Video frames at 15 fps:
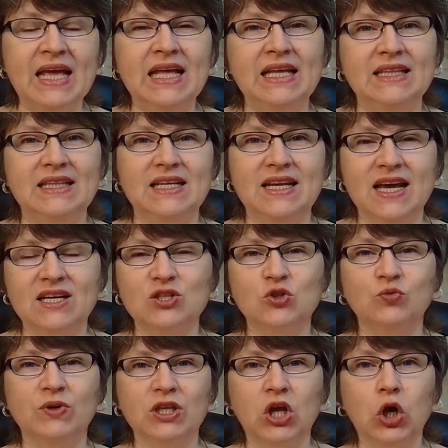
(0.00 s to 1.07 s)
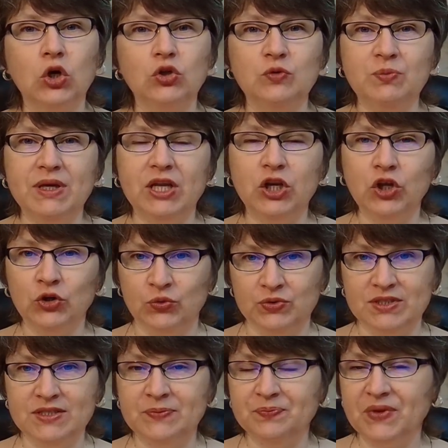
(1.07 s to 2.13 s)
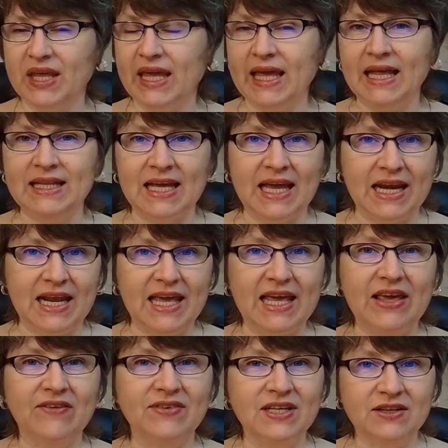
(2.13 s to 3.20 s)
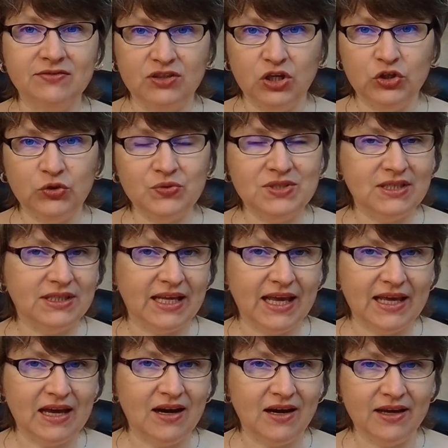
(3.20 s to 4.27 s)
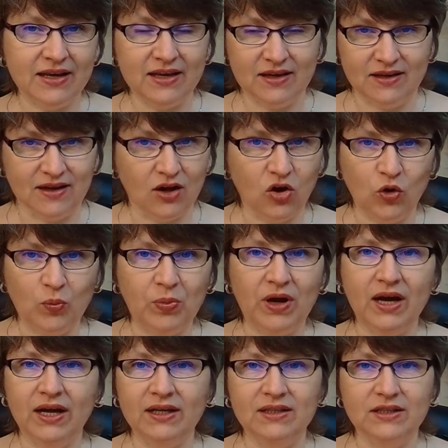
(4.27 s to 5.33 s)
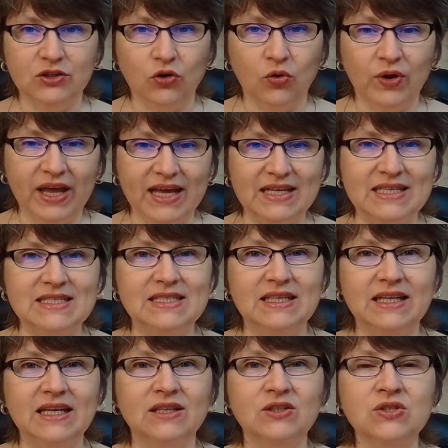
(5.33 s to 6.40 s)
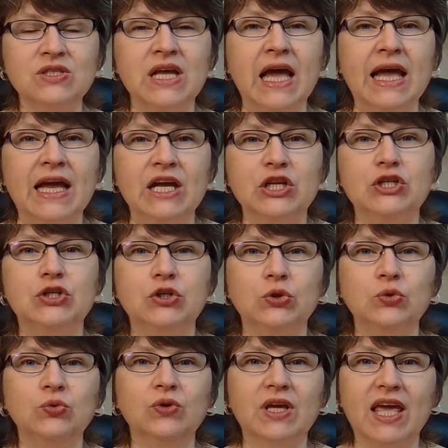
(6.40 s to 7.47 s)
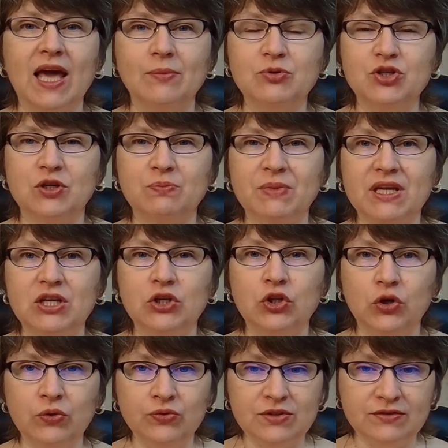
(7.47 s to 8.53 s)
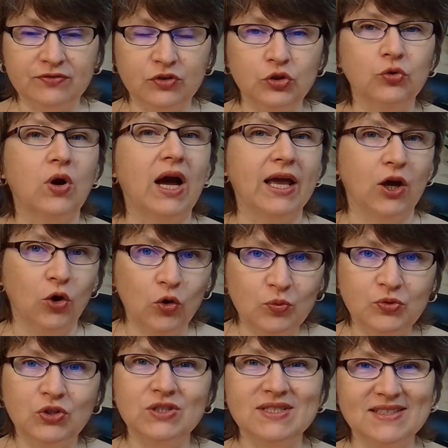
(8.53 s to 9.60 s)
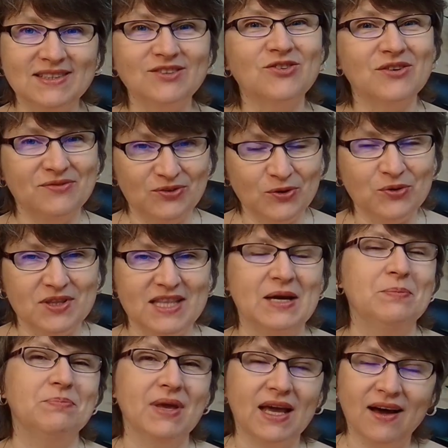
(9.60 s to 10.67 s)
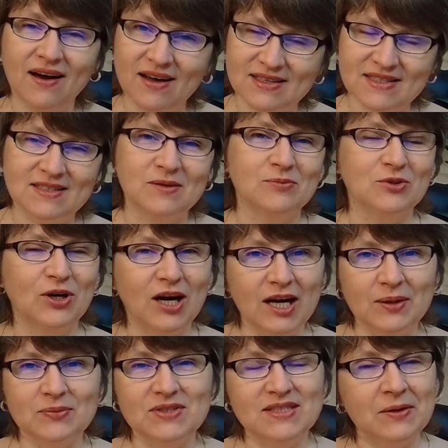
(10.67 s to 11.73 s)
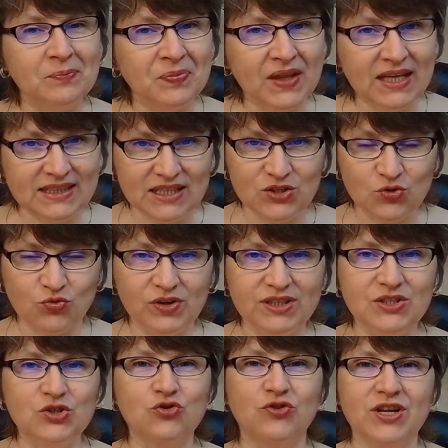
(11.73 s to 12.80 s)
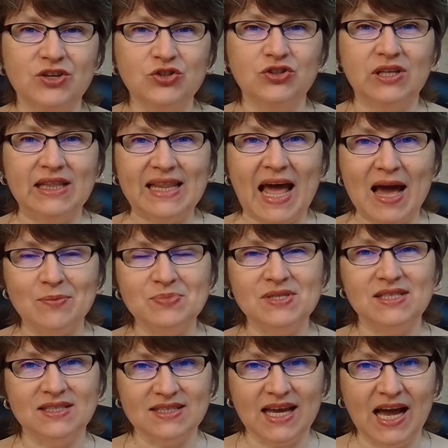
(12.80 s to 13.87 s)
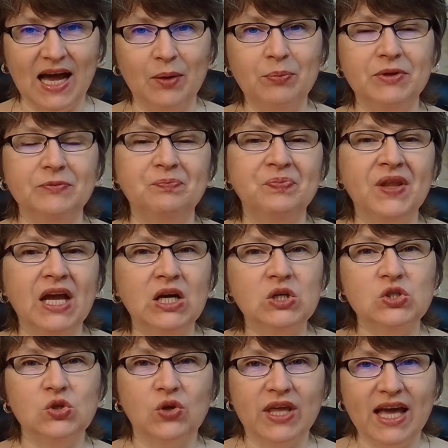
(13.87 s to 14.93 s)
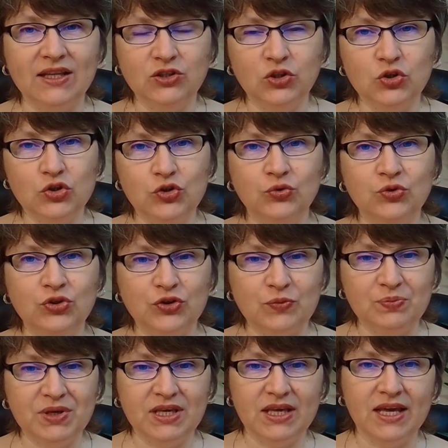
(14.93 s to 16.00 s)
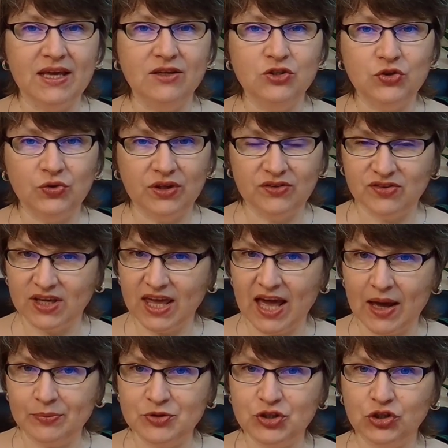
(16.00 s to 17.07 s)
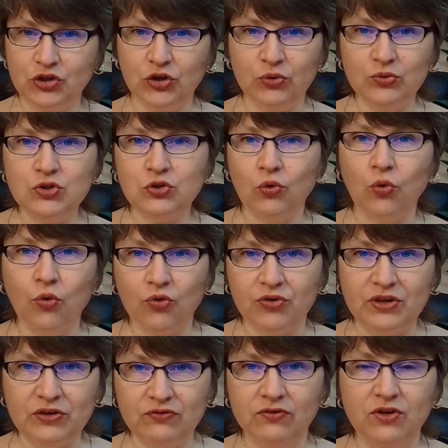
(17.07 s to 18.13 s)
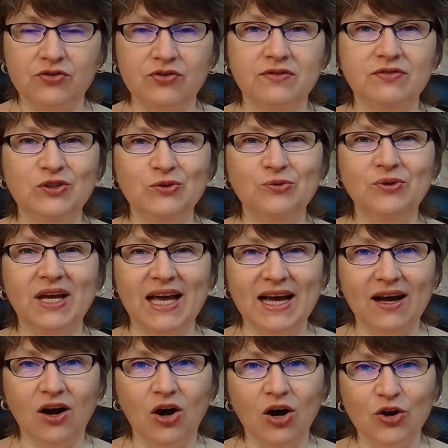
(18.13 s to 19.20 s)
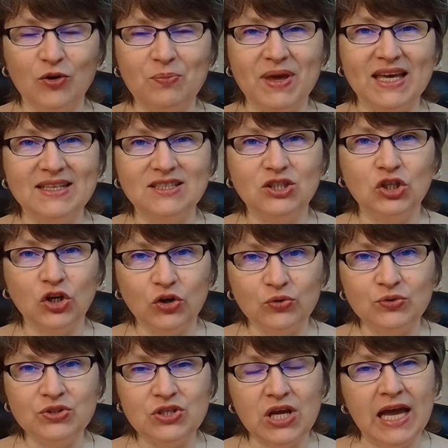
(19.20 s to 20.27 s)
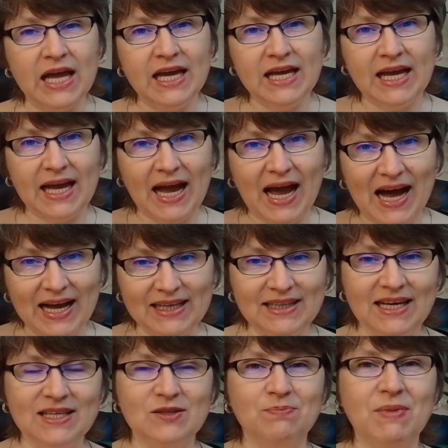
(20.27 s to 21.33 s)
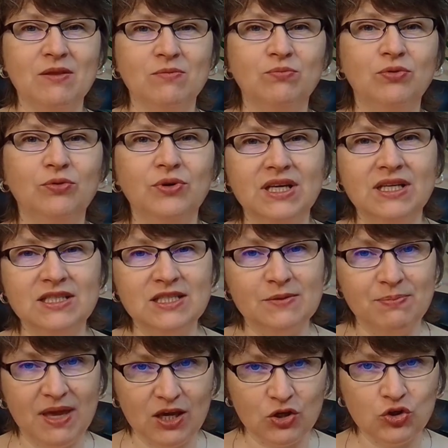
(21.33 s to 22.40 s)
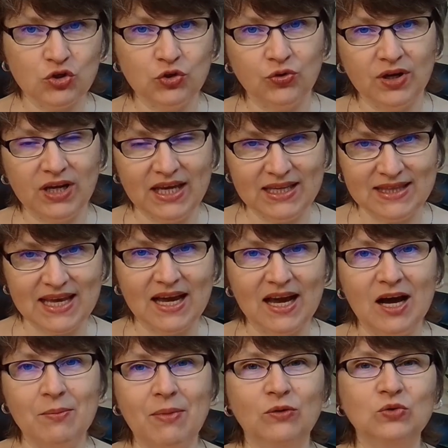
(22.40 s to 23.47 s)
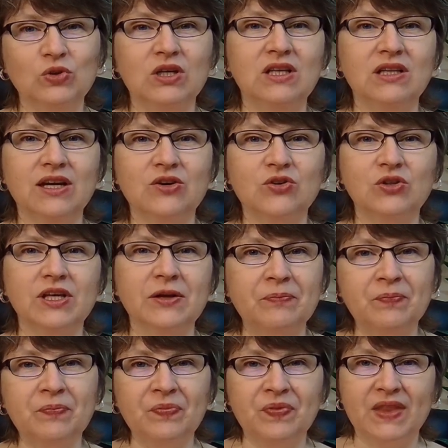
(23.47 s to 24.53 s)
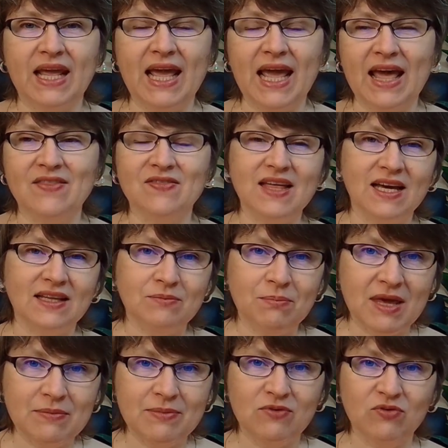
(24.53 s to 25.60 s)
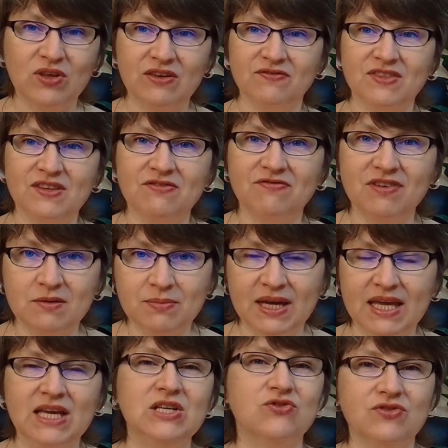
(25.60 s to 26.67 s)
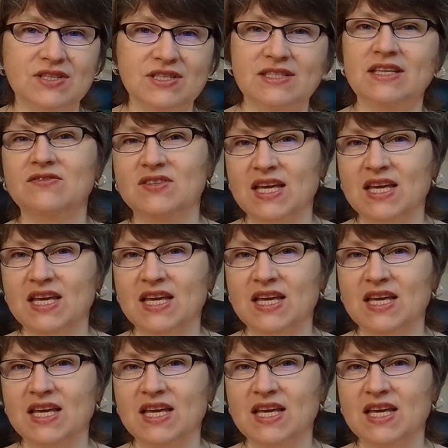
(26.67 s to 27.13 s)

The next one could be notes. And again, even if you're using AI, a Copilot or anything else to capture meeting notes for you, I hope you're still reviewing them, because sometimes these really strange lapses happen. So get your junior BA to either capture notes or review automated notes, highlight main points, make sure they come out clearly, and then maybe if the feedback is received, they